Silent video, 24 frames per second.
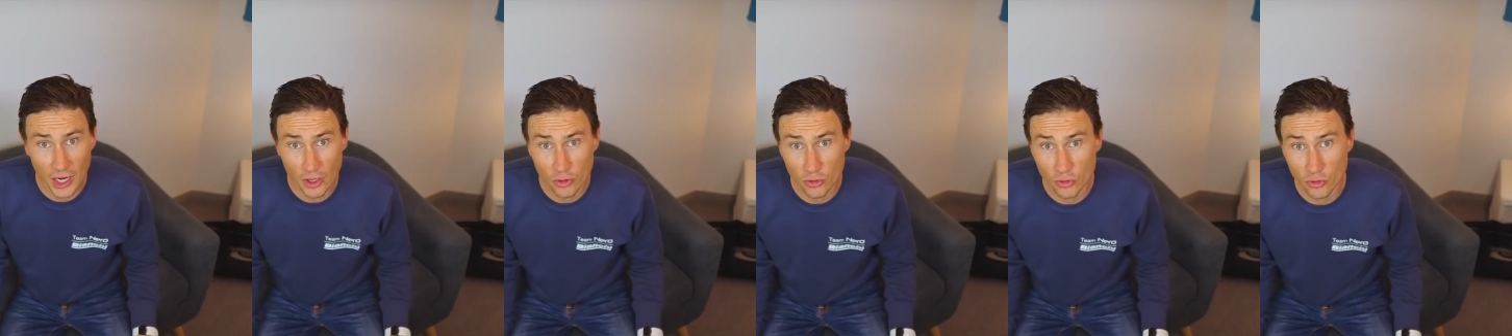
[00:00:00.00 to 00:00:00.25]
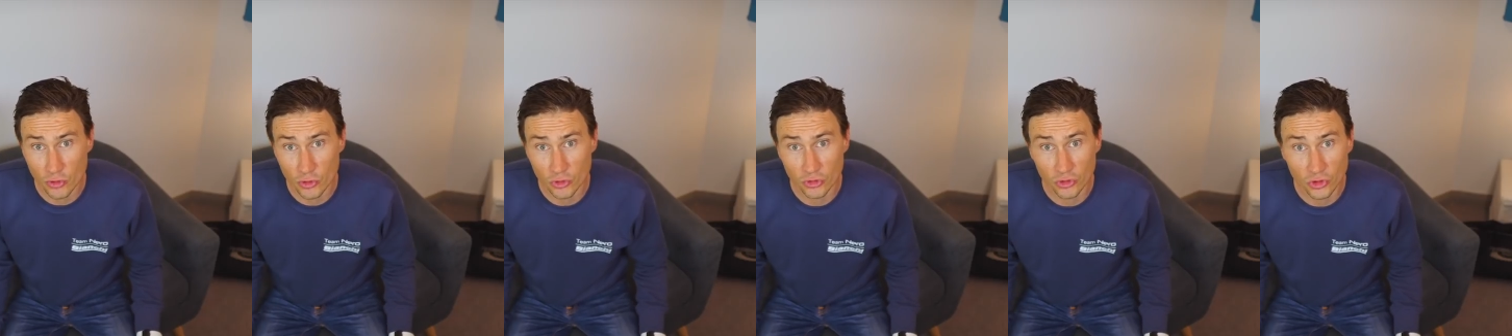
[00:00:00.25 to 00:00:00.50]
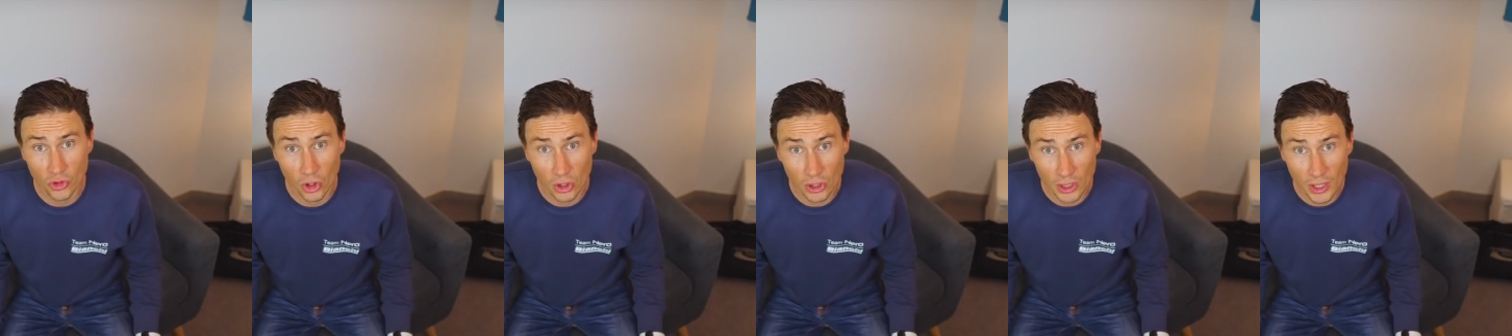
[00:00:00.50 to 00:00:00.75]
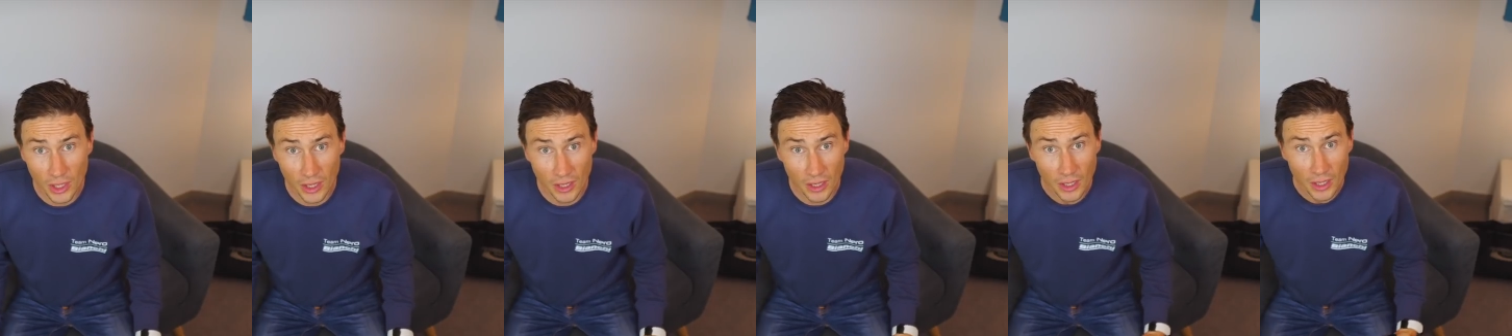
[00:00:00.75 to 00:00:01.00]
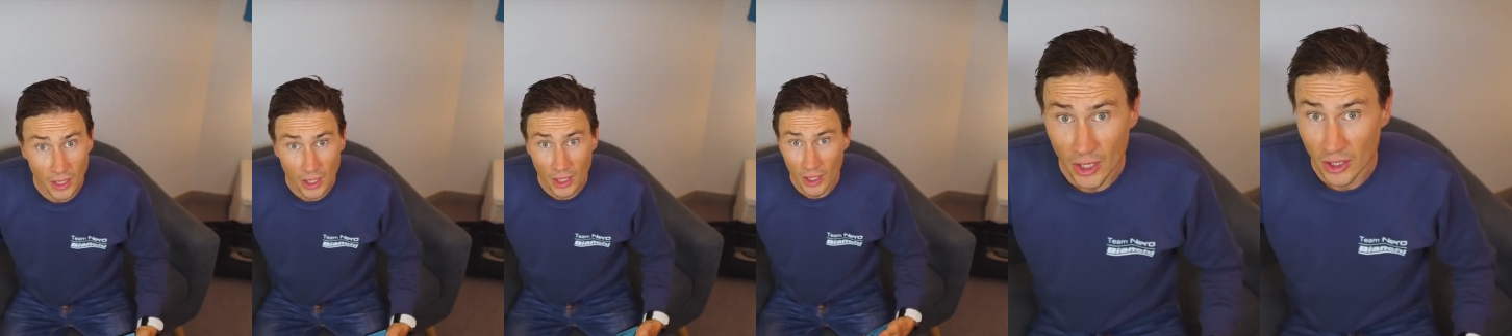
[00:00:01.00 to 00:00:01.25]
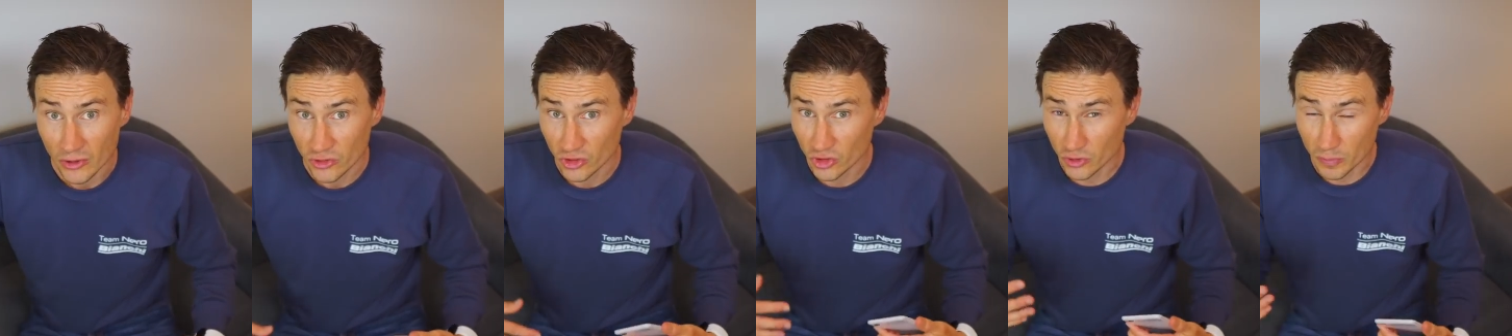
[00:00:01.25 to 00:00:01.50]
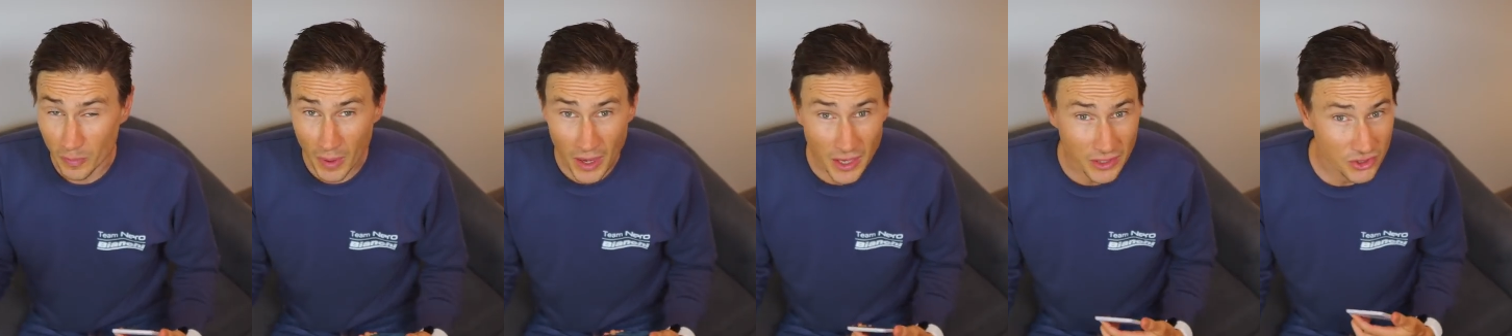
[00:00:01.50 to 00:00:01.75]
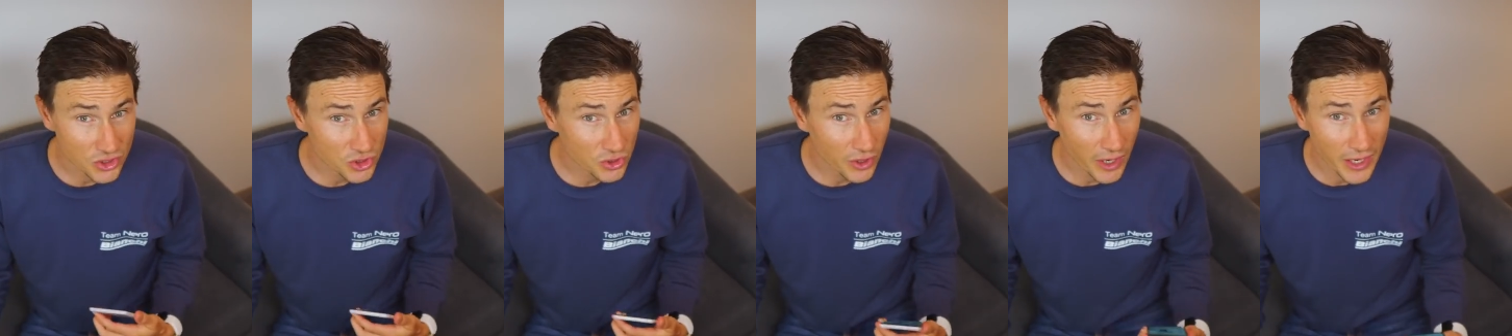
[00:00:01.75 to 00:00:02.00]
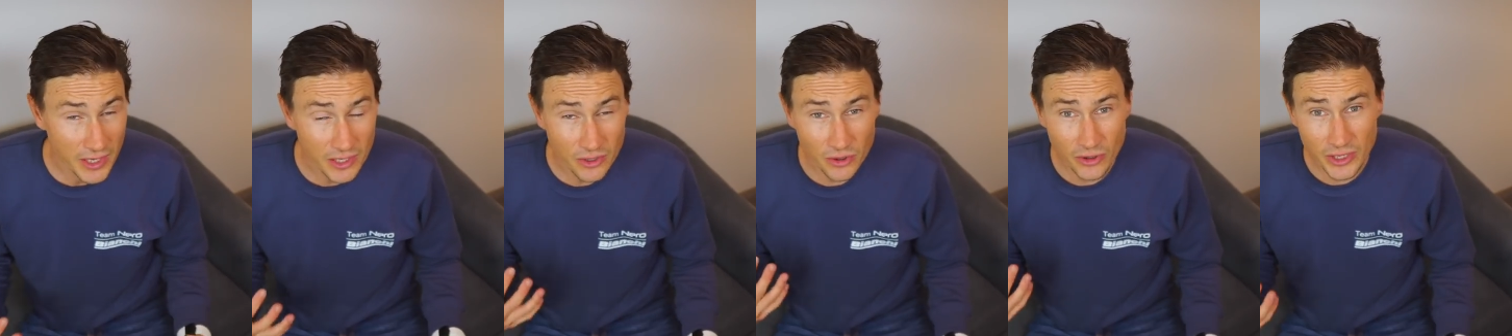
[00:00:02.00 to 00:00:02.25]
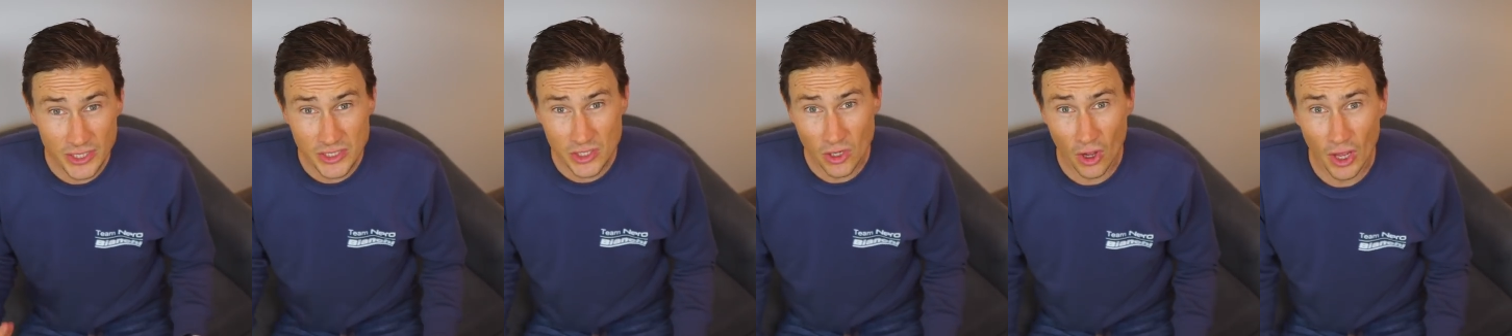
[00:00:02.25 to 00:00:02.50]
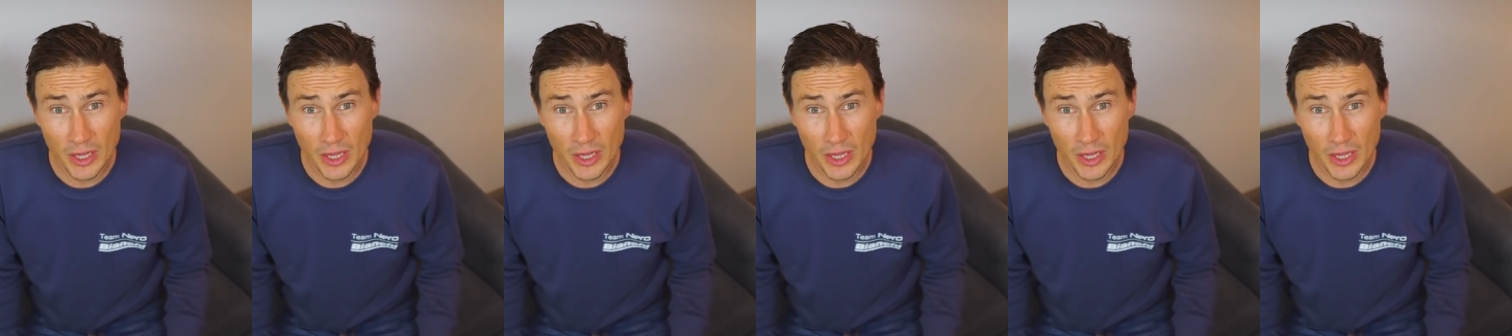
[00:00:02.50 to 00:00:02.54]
hundred dollar smart trainery